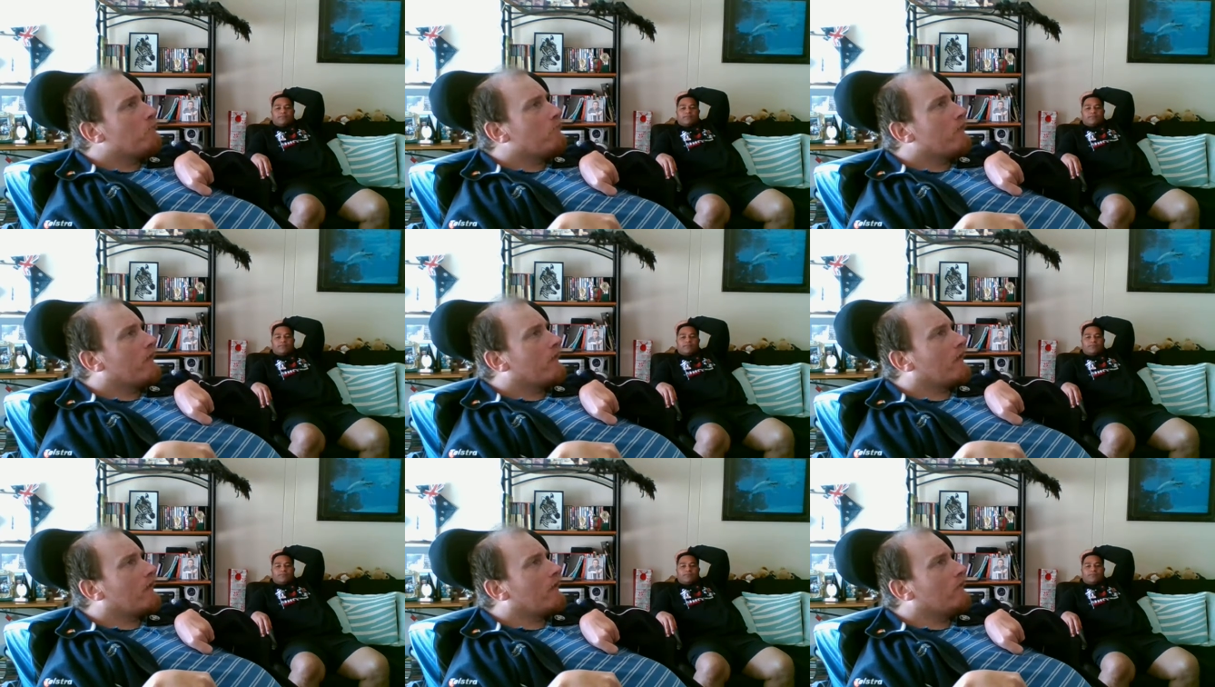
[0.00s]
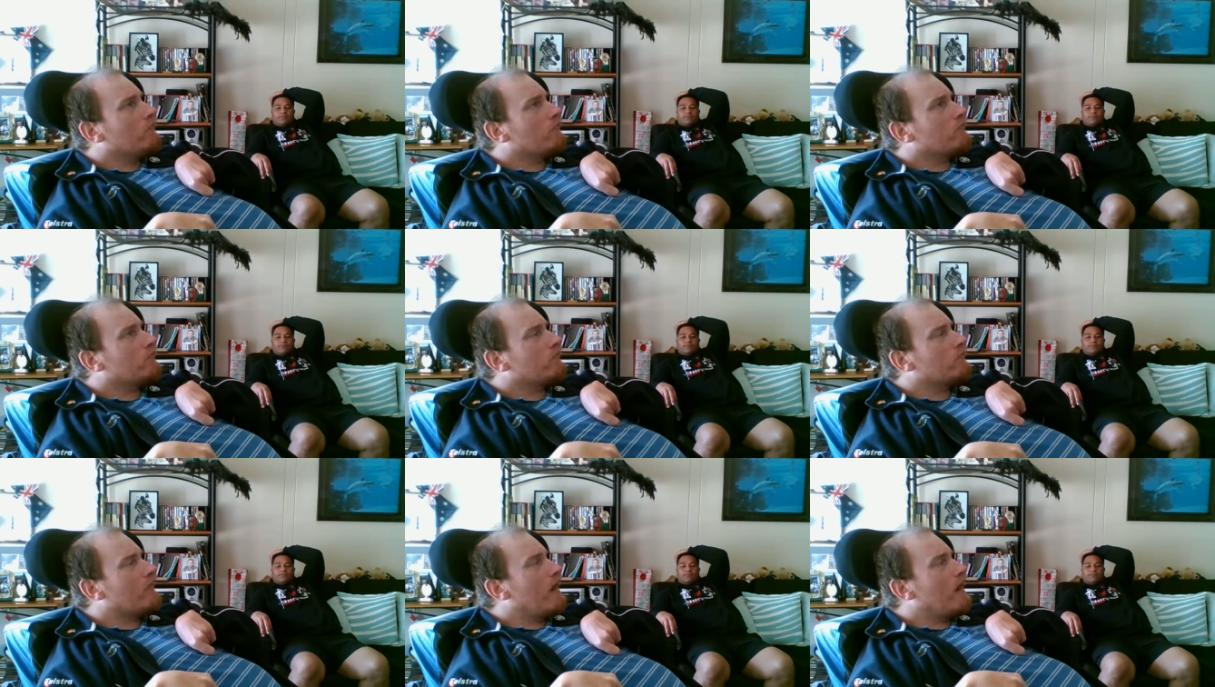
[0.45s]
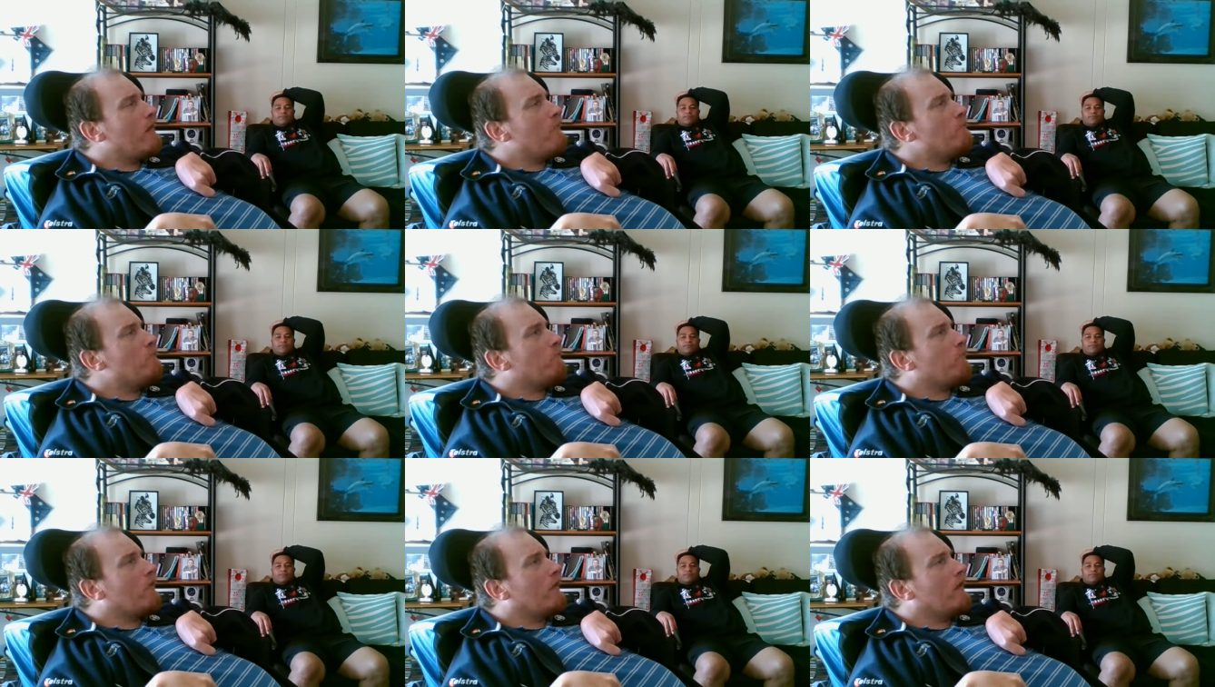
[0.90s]
because
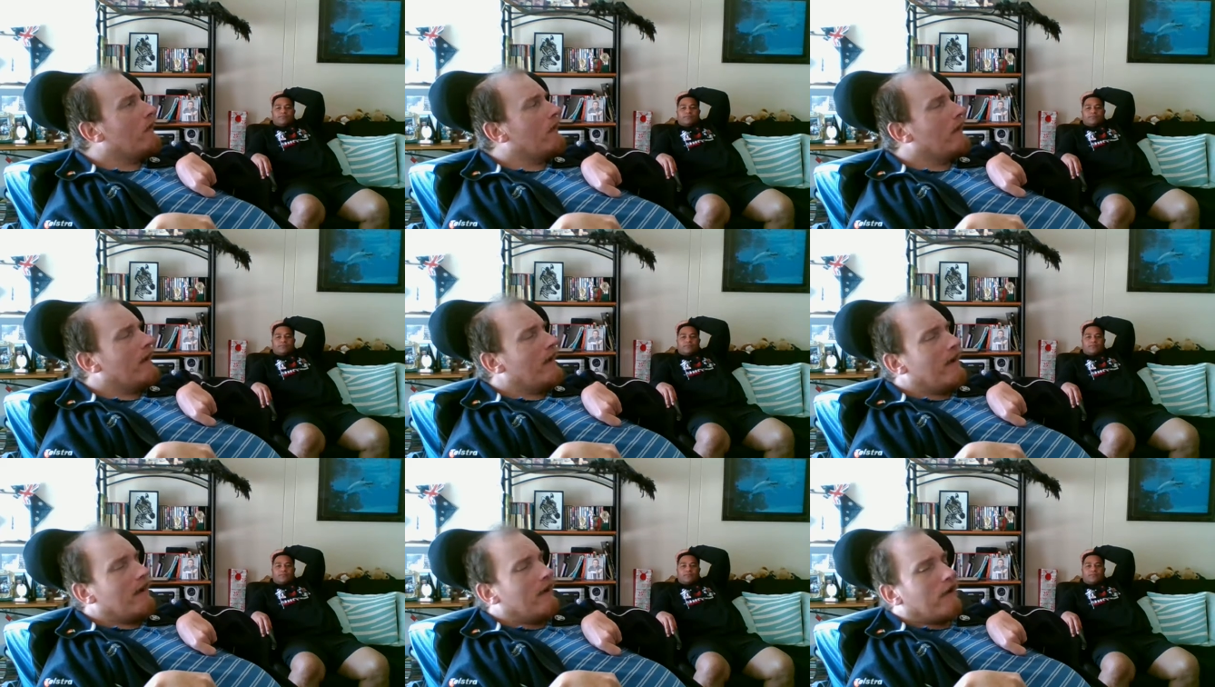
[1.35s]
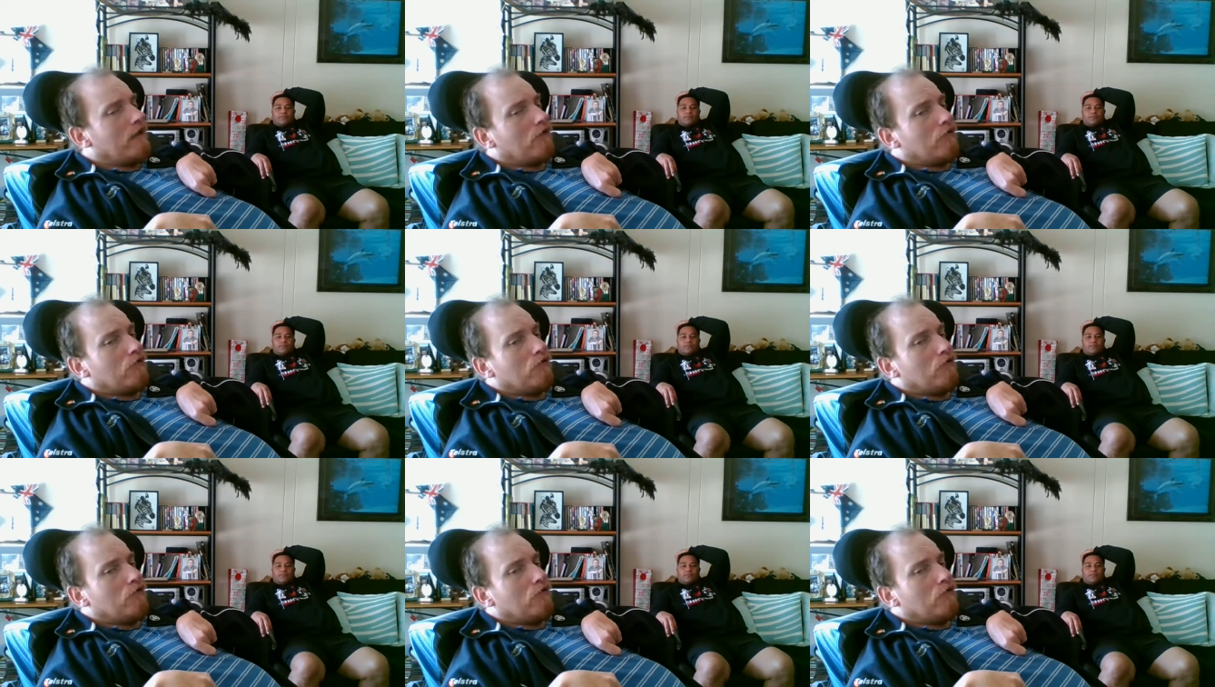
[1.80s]
somebody